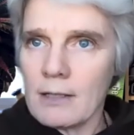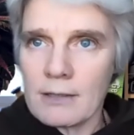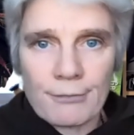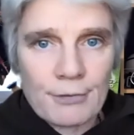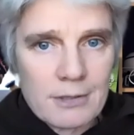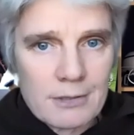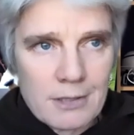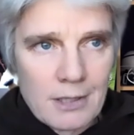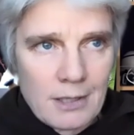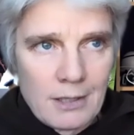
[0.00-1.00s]
different
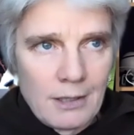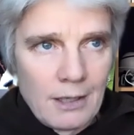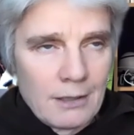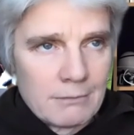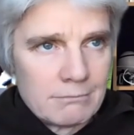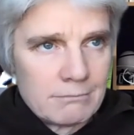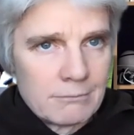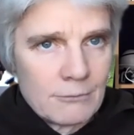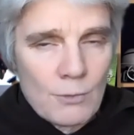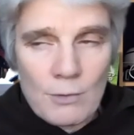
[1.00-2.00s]
um,